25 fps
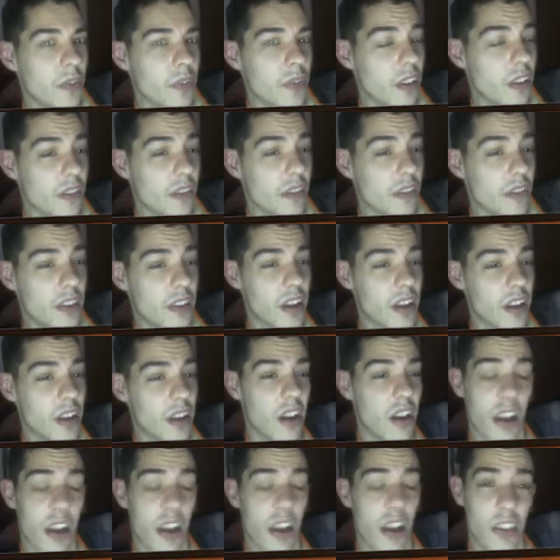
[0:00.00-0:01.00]
Fuck,
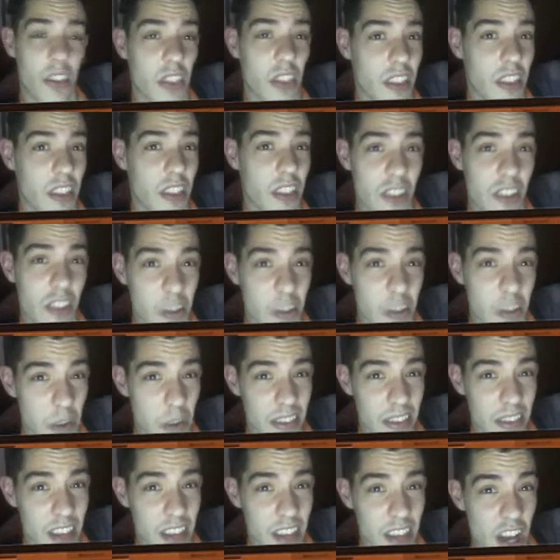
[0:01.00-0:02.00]
there's only one
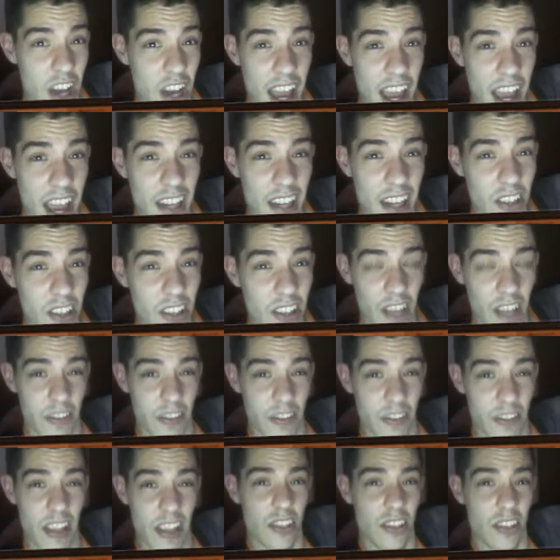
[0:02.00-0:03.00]
thing I hate in life, and
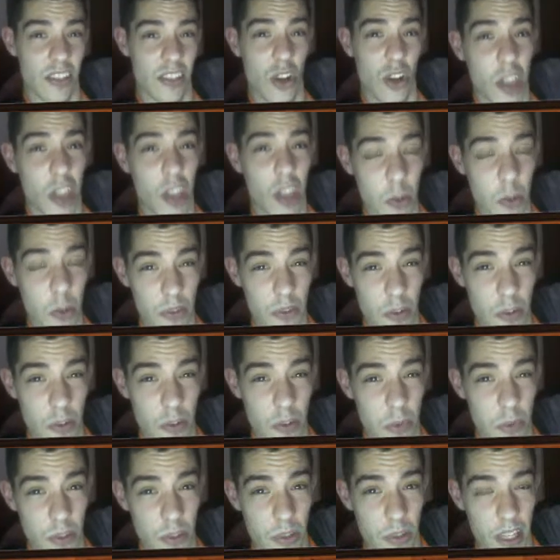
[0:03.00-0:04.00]
that's the Collingwood football
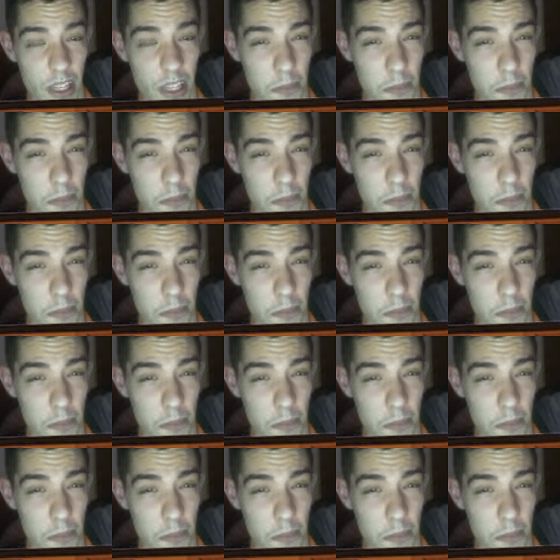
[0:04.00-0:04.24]
team.